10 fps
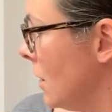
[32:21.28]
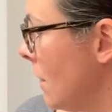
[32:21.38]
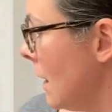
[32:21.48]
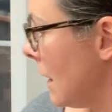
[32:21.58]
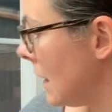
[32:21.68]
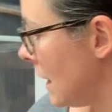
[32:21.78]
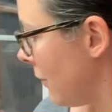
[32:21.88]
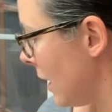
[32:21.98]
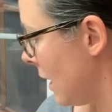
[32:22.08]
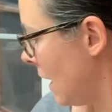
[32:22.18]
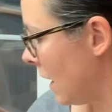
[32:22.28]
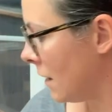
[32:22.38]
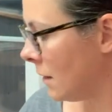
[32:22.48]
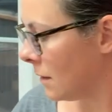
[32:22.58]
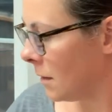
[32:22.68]
So I think that's
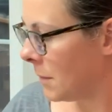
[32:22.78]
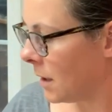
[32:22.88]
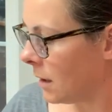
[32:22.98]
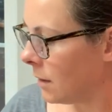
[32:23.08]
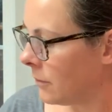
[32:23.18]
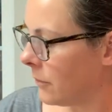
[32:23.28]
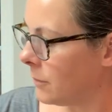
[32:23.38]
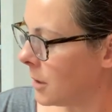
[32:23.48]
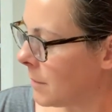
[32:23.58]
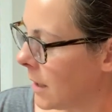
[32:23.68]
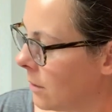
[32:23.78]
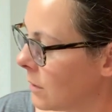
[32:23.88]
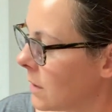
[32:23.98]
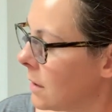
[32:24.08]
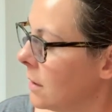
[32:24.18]
everything. Let me, where are my
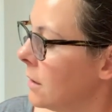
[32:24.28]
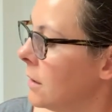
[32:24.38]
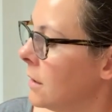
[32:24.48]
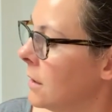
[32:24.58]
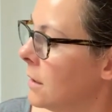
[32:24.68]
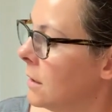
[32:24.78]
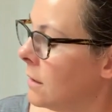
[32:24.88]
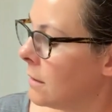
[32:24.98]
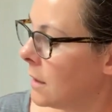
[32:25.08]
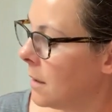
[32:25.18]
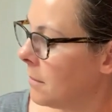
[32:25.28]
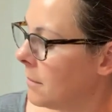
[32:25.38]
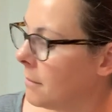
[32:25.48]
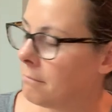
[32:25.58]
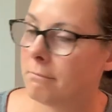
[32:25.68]
notes?
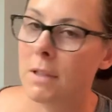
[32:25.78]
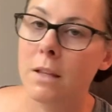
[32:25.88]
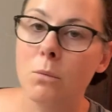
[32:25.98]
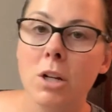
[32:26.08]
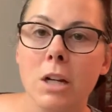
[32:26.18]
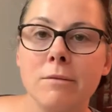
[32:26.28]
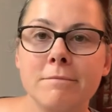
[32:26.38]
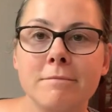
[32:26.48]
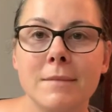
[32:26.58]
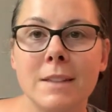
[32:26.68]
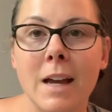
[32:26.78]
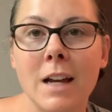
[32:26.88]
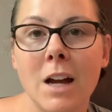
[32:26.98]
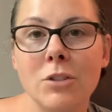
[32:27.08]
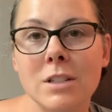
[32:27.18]
Yep, I think we're good.
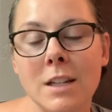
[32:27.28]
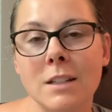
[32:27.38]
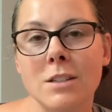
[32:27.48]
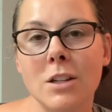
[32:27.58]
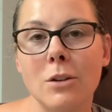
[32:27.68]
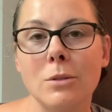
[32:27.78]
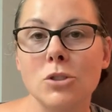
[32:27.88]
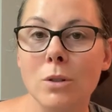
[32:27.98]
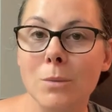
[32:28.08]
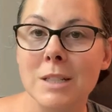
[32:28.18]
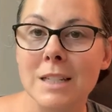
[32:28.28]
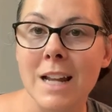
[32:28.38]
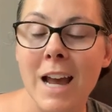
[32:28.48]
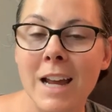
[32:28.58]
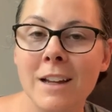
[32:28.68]
That covers it. So short one
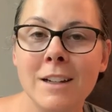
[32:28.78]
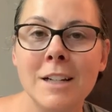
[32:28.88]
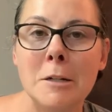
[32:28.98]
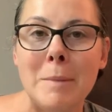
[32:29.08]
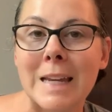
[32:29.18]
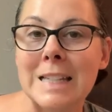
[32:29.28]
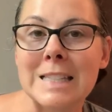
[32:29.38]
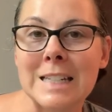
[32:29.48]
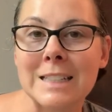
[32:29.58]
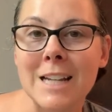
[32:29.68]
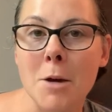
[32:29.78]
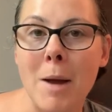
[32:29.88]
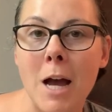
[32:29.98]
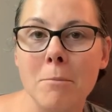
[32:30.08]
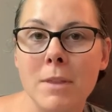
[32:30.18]
today. My kids didn't come
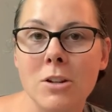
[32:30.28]
up.